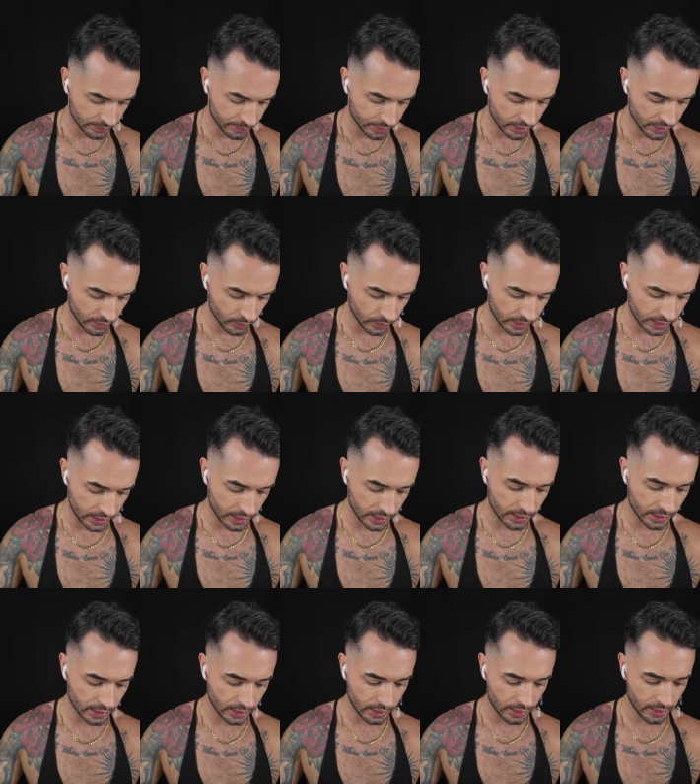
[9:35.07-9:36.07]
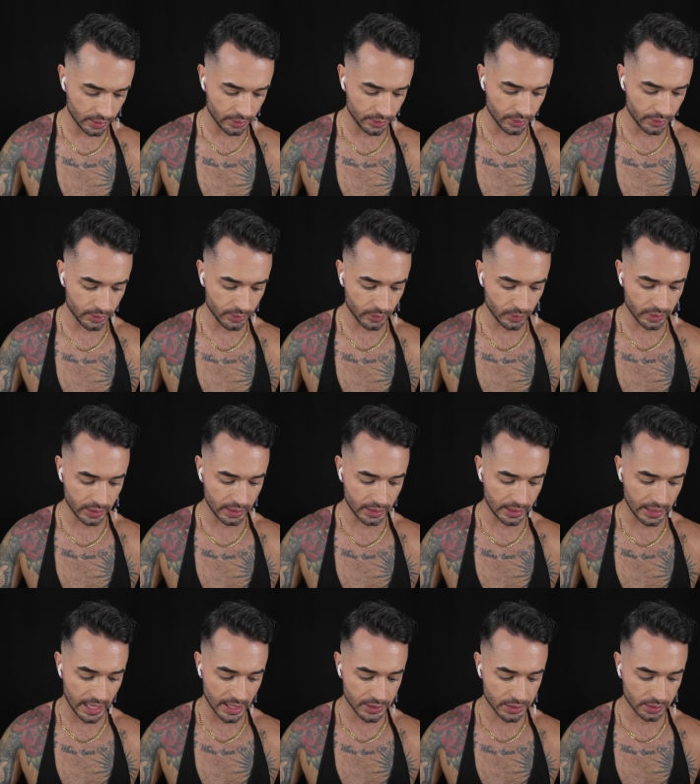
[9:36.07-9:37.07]
where you would
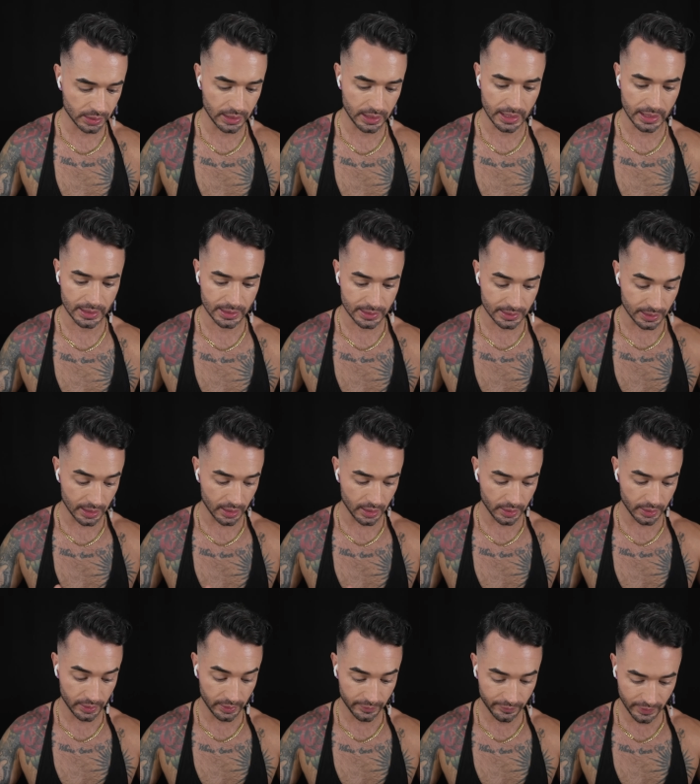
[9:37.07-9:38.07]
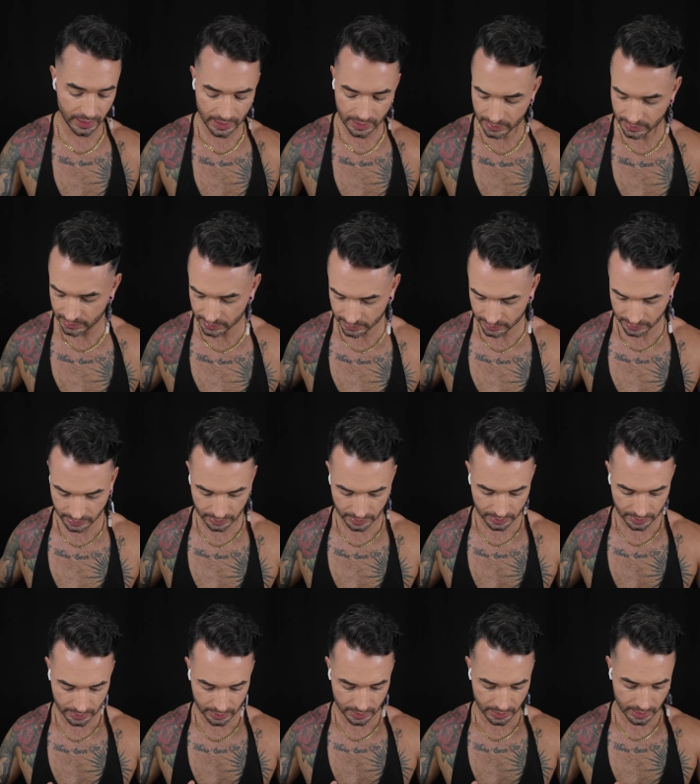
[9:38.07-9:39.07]
naturally get sun on your face.
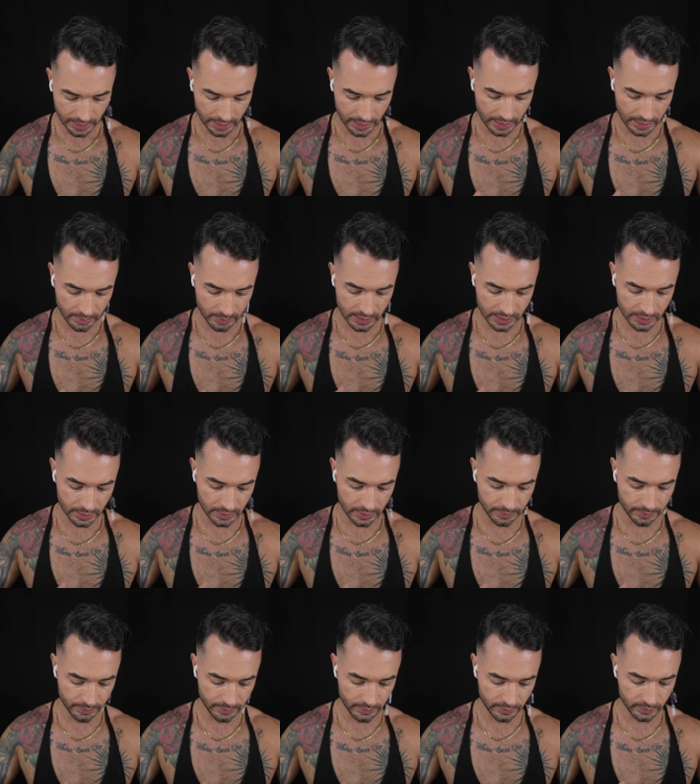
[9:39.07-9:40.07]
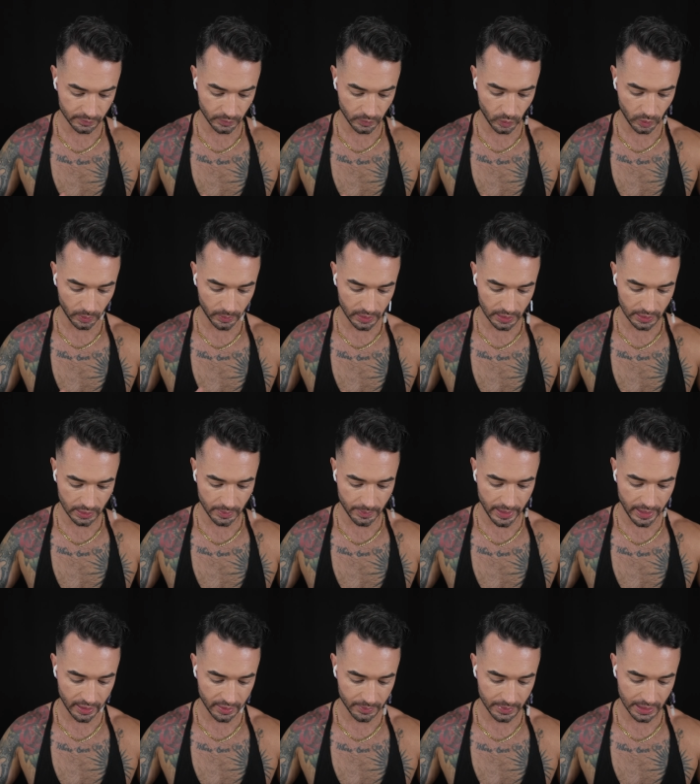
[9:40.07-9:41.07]
And I'm just gonna warm it on the
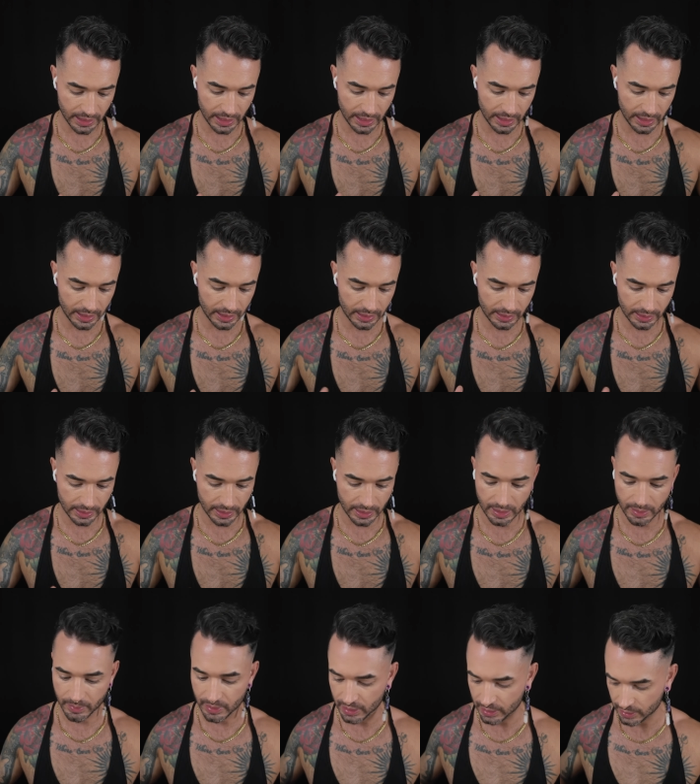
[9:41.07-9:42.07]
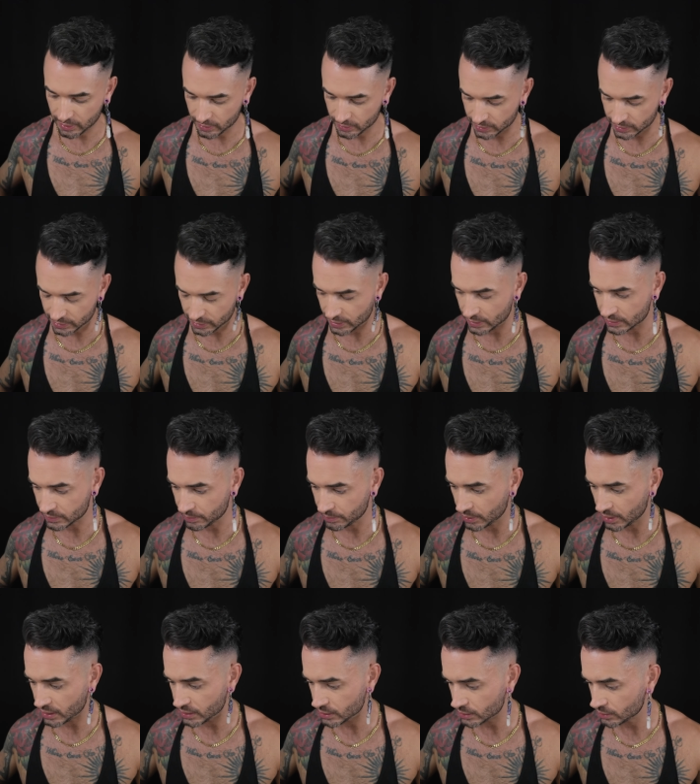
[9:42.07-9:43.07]
back of my hand and then I'm gonna use this
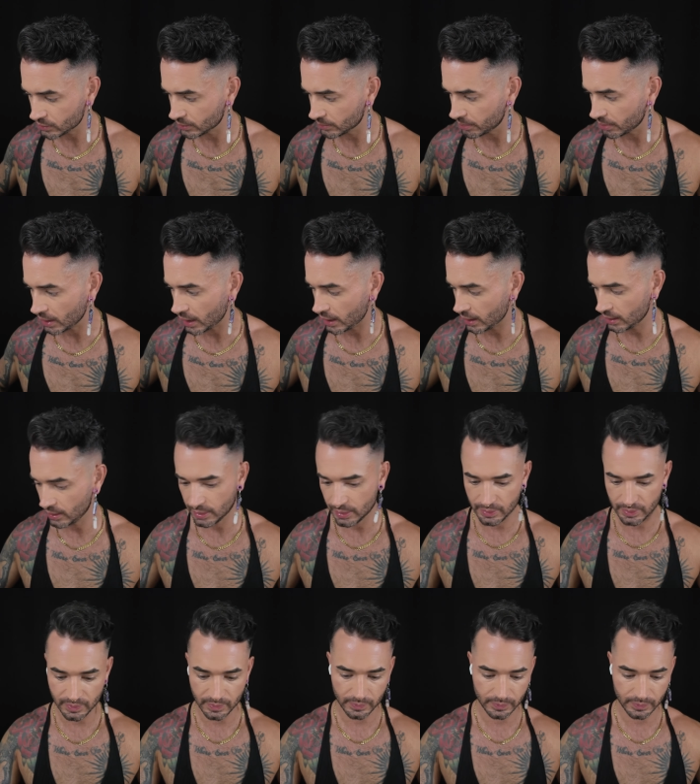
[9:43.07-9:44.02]
brush to apply it.